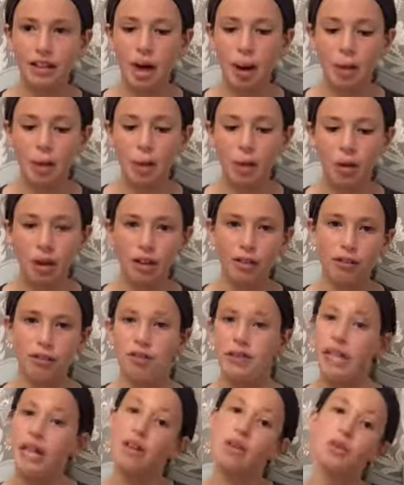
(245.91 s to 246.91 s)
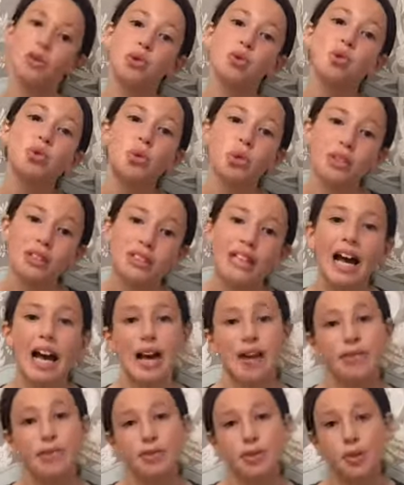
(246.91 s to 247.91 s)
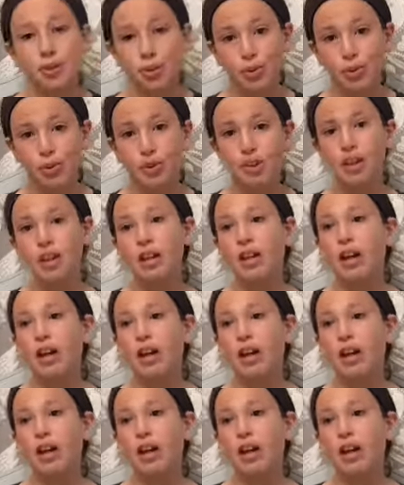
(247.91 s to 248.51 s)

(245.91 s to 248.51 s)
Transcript: couple of tools that I've used